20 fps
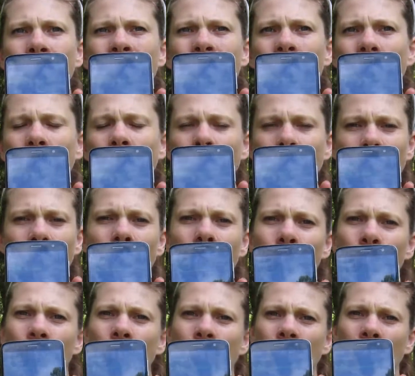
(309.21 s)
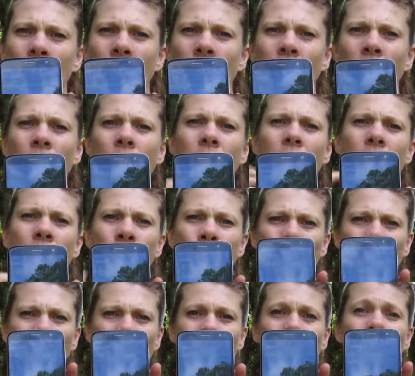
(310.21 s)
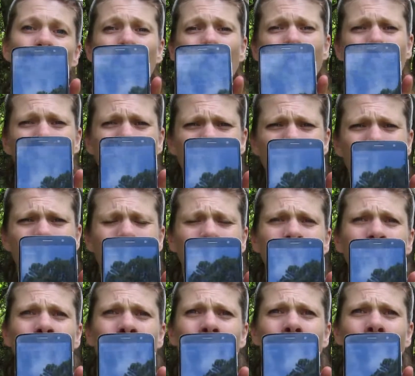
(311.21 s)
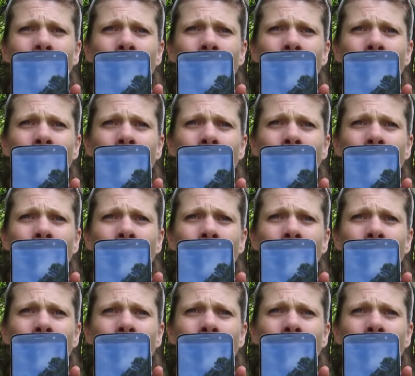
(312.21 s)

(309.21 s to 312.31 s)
He looks like he was in some sort of car accident.